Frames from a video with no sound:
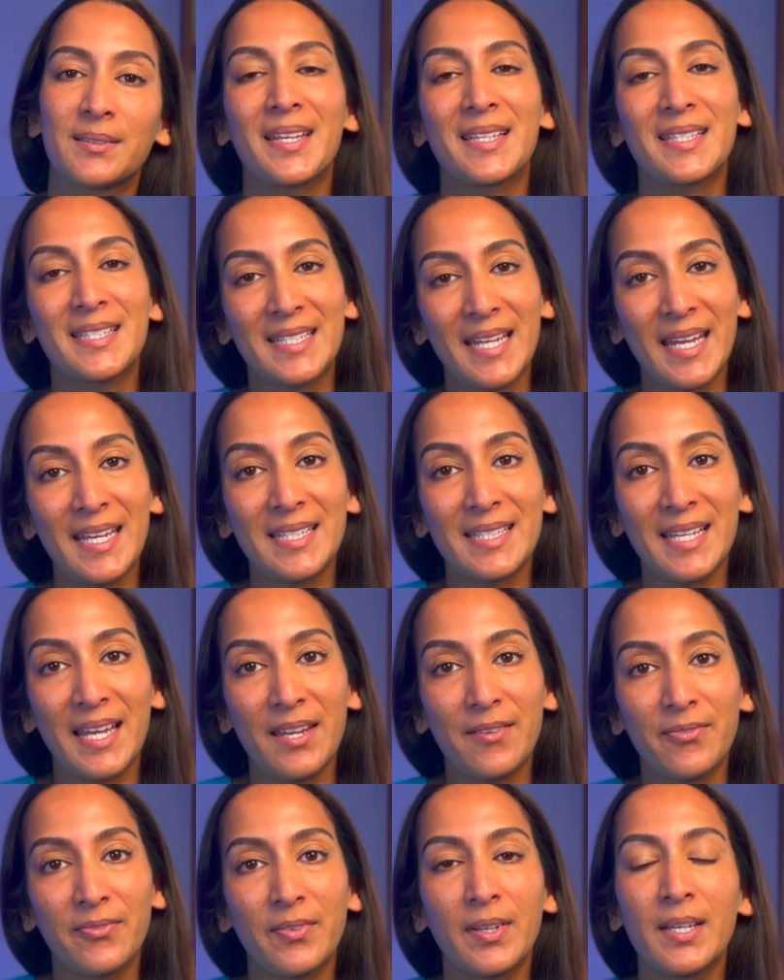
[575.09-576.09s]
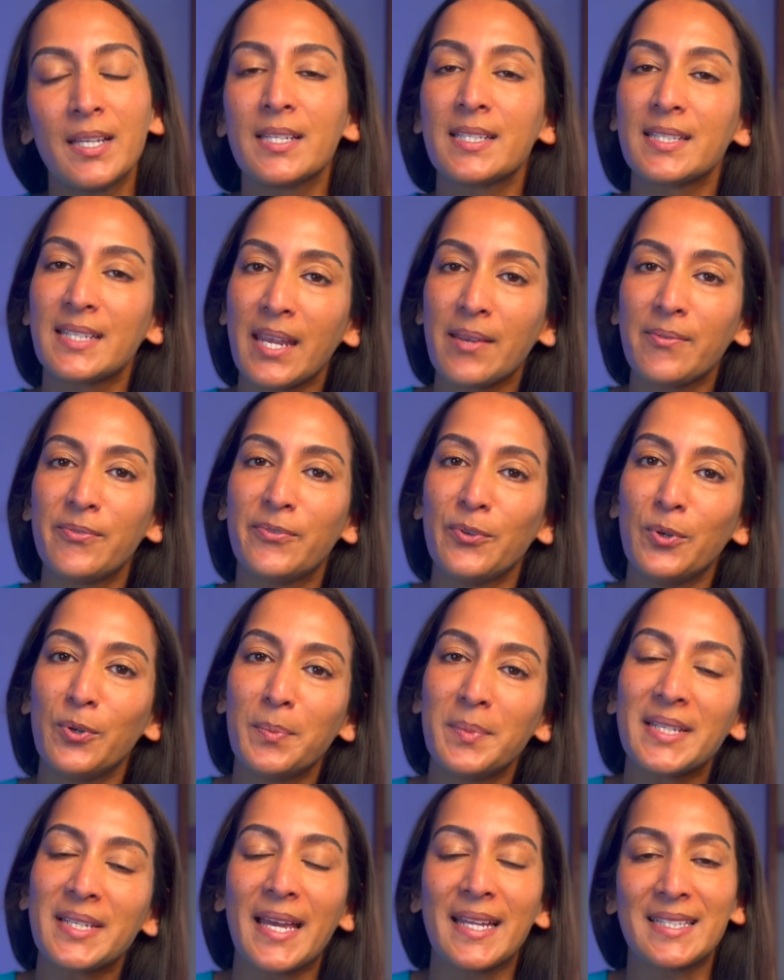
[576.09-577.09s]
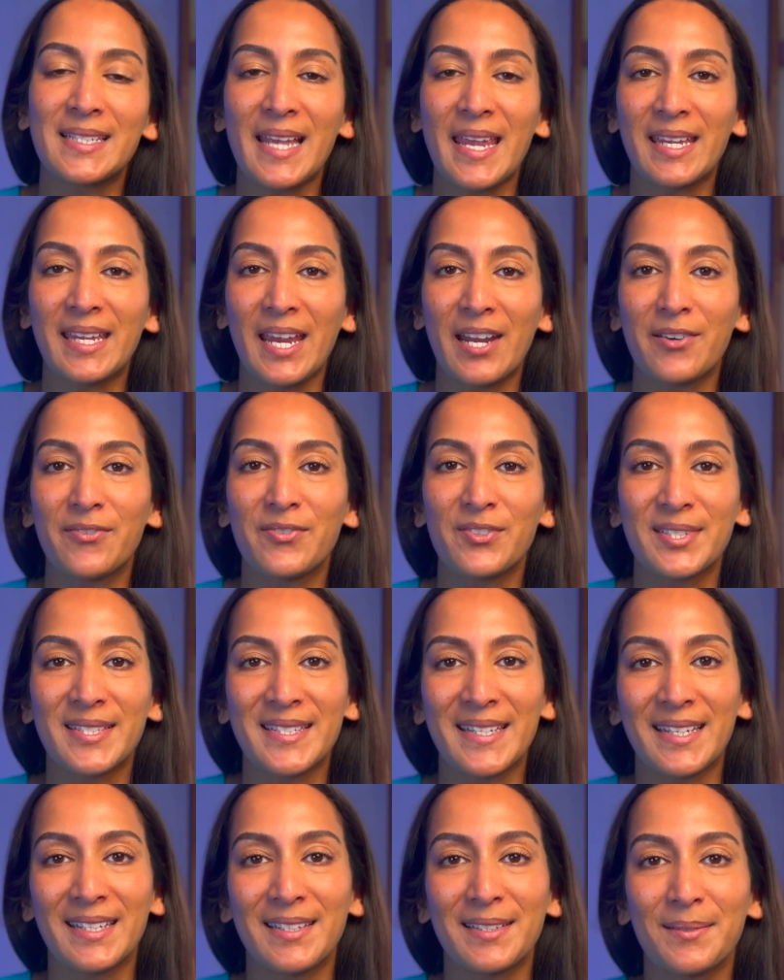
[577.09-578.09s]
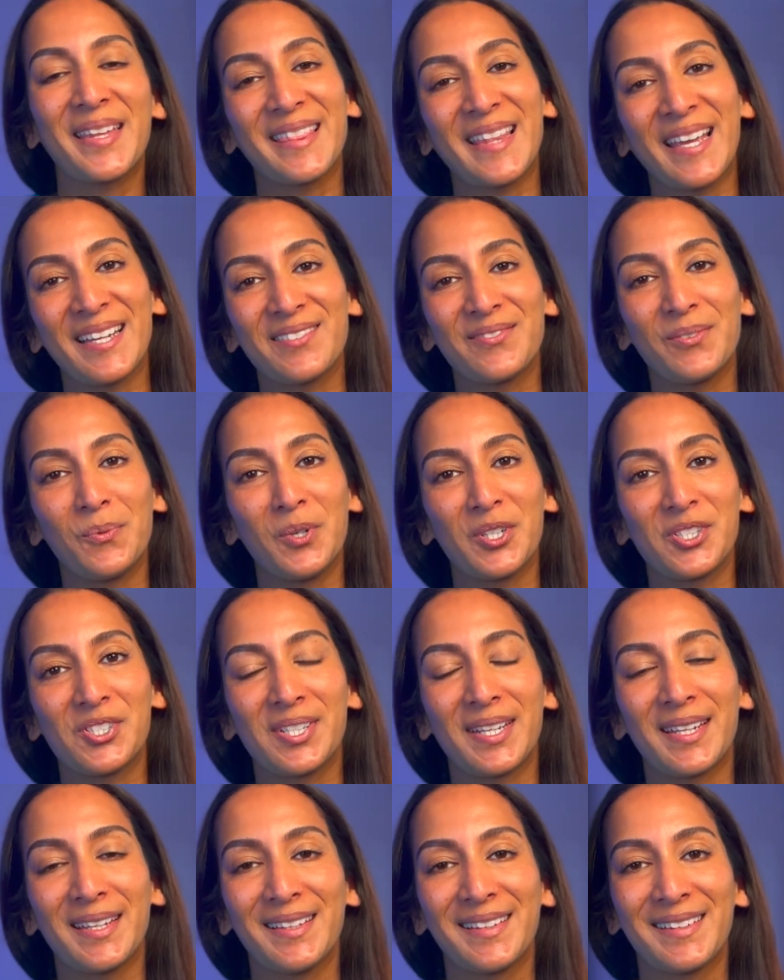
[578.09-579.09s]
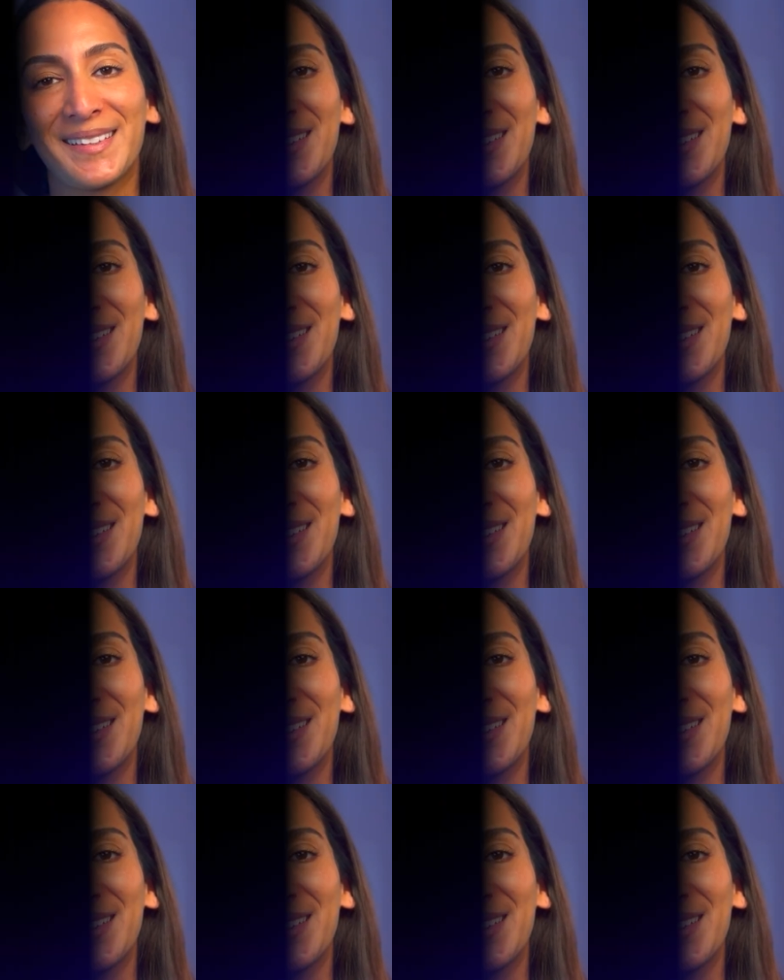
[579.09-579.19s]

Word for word: Stay safe, stay informed, and take care of your skin. Thanks for watching.